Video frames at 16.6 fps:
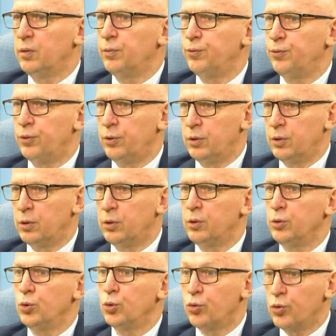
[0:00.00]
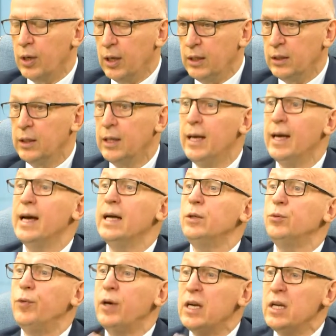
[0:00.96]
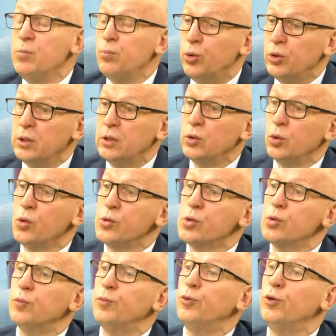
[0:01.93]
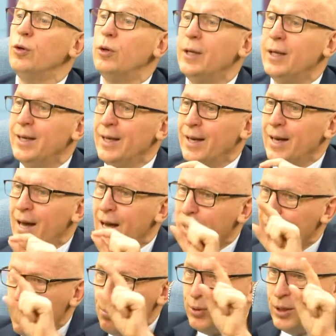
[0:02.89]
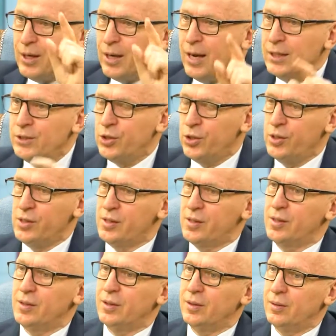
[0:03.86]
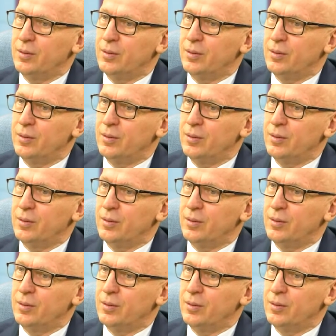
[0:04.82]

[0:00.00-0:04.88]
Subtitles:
for Ukraine, and very important also for Arabic countries,